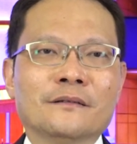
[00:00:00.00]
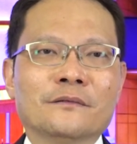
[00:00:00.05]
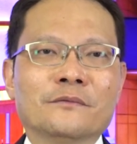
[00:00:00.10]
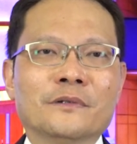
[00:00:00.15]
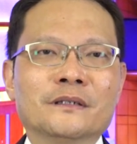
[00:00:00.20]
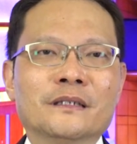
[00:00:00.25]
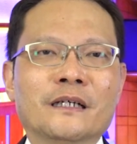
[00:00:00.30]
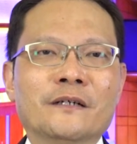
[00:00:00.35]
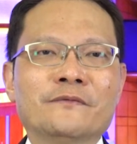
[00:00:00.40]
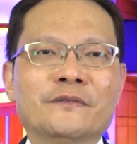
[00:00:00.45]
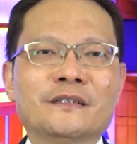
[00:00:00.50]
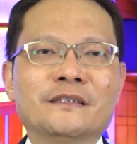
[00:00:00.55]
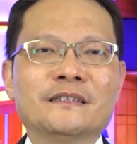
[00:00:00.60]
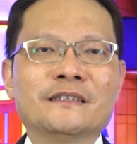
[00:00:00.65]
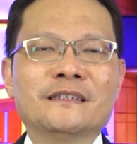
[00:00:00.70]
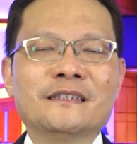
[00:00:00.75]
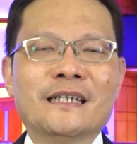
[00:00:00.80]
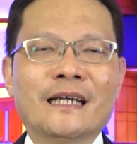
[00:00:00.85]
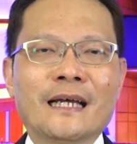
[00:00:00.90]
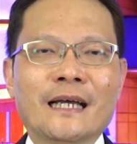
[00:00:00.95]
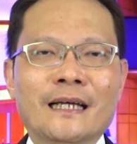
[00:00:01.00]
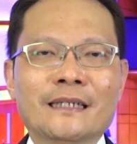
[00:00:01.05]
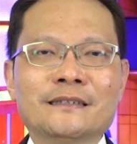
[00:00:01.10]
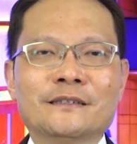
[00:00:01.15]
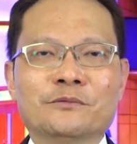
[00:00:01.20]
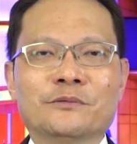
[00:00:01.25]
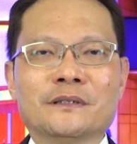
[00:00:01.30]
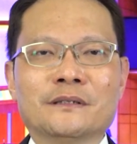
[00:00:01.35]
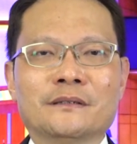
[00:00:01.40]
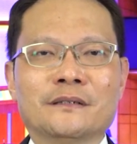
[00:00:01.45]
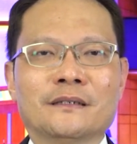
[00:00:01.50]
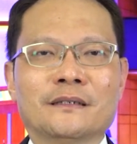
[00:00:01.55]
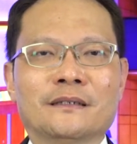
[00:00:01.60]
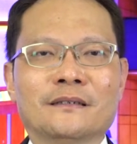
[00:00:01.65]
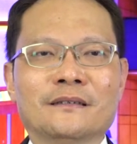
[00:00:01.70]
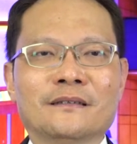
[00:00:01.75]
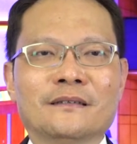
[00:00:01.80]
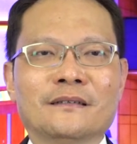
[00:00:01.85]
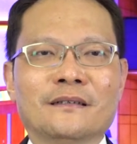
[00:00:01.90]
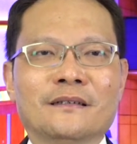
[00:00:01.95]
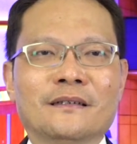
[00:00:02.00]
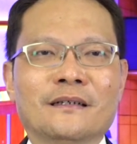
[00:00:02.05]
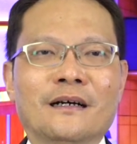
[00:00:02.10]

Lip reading: whatever she has with her,